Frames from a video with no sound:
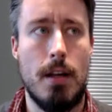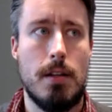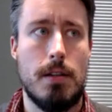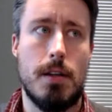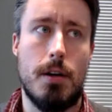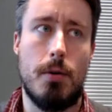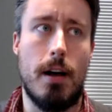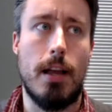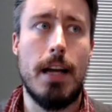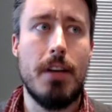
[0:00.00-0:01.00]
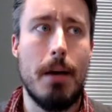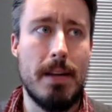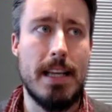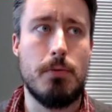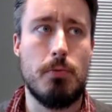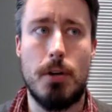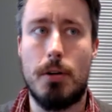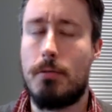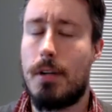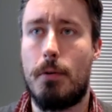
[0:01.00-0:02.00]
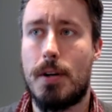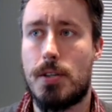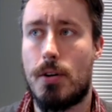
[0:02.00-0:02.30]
So a lot of companies will focus